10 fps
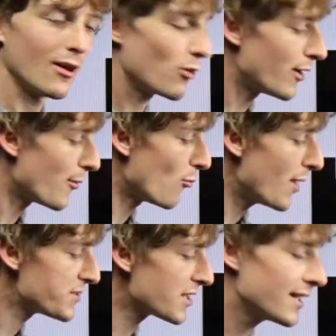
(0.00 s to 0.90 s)
on their
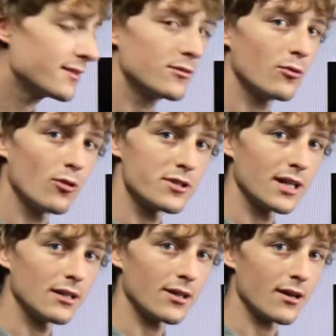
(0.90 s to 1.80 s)
website, or
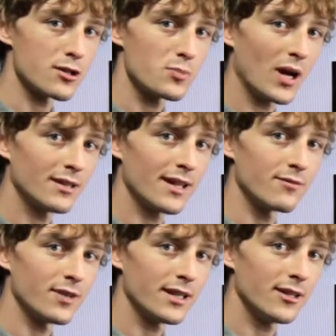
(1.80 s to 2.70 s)
take a look at our
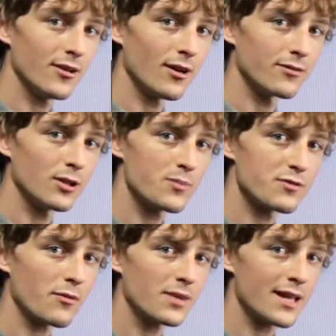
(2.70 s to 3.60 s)
spotlight video of clips
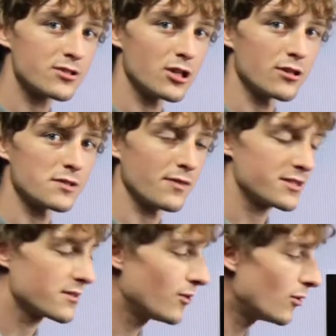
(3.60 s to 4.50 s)
from last year's
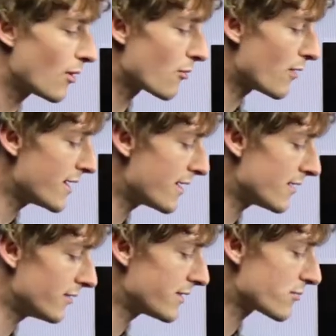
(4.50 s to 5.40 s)
festival right
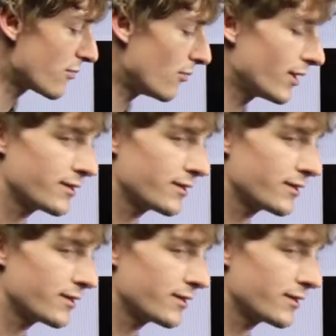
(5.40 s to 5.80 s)
now. Let's roll.